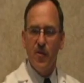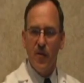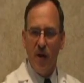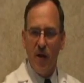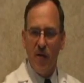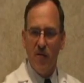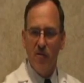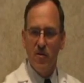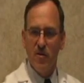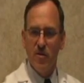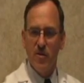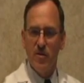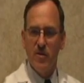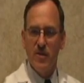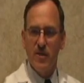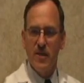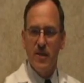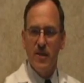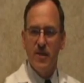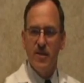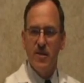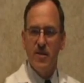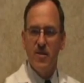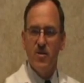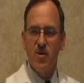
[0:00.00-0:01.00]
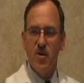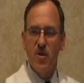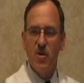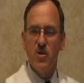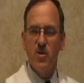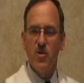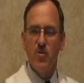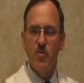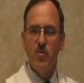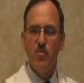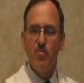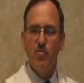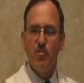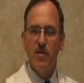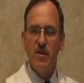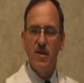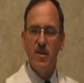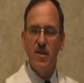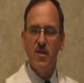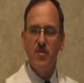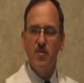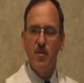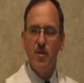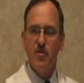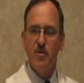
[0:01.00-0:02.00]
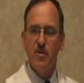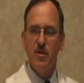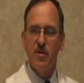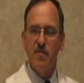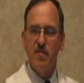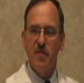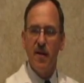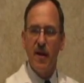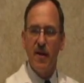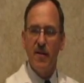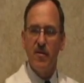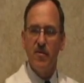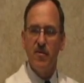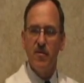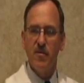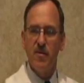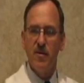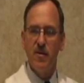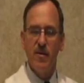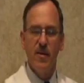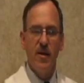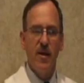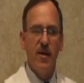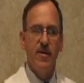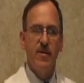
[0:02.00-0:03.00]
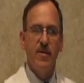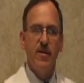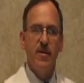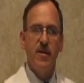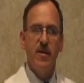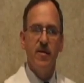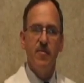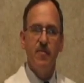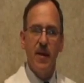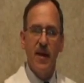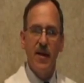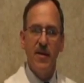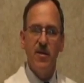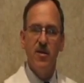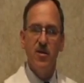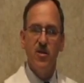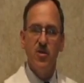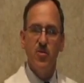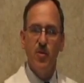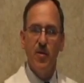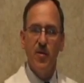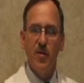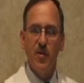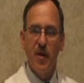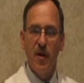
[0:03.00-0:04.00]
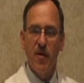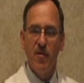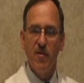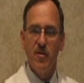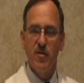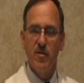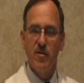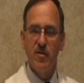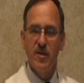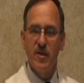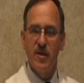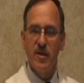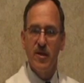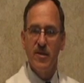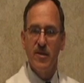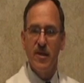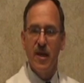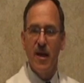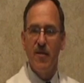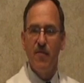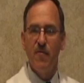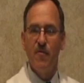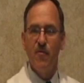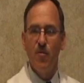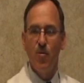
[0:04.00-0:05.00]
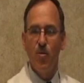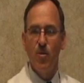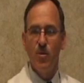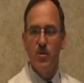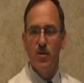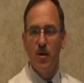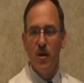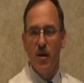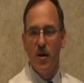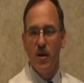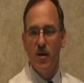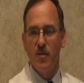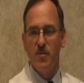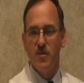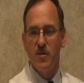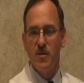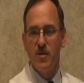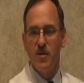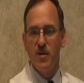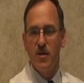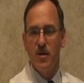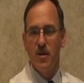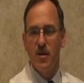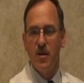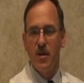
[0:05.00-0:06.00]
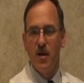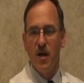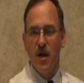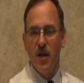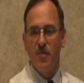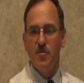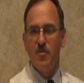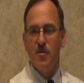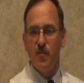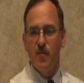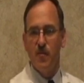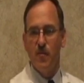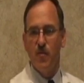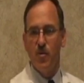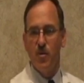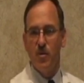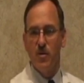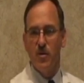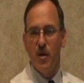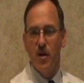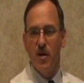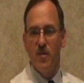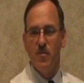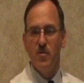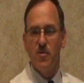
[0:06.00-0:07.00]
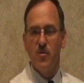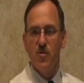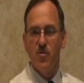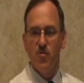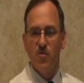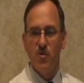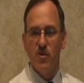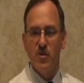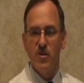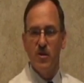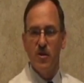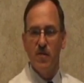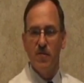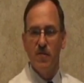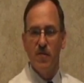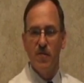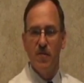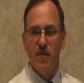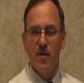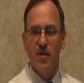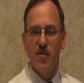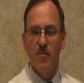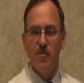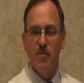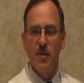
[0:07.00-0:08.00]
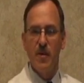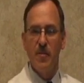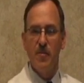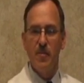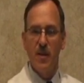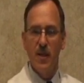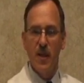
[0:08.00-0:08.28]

Thyroid disease is also a predisposing factor in that patients with thyroid disease have four times, up to four times the risk of developing